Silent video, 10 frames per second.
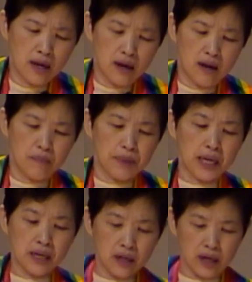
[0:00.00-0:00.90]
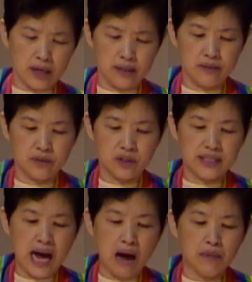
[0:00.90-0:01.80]
Peter, the
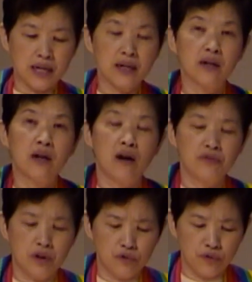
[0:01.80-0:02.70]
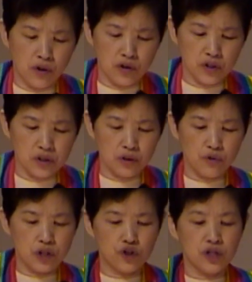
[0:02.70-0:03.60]
top leader of the first
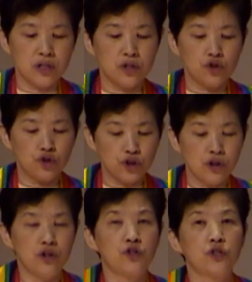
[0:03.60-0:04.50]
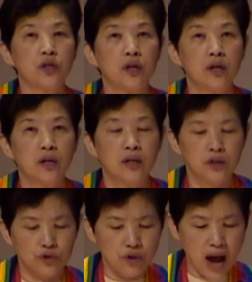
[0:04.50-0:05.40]
Christian church,
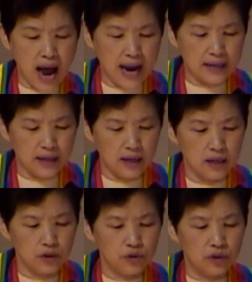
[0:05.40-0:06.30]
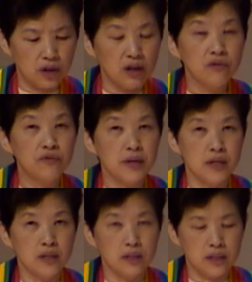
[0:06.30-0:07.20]
tried to
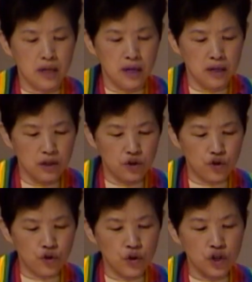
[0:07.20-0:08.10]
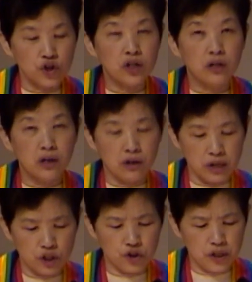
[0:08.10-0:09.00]
convince Jewish
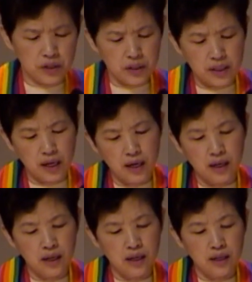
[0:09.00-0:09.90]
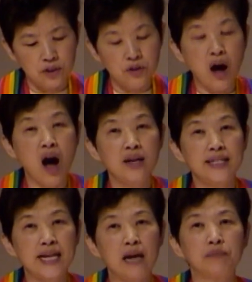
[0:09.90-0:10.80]
Christians to
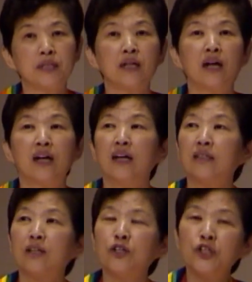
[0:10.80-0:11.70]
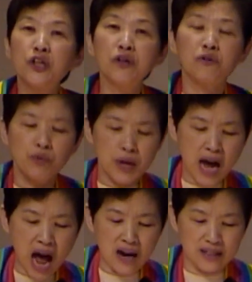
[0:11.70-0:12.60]
accept the new
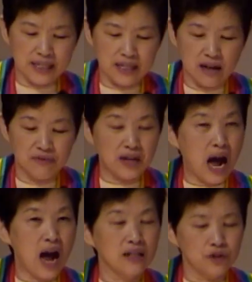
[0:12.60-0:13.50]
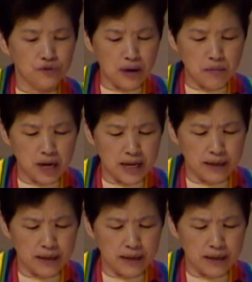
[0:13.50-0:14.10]
reality of God's family,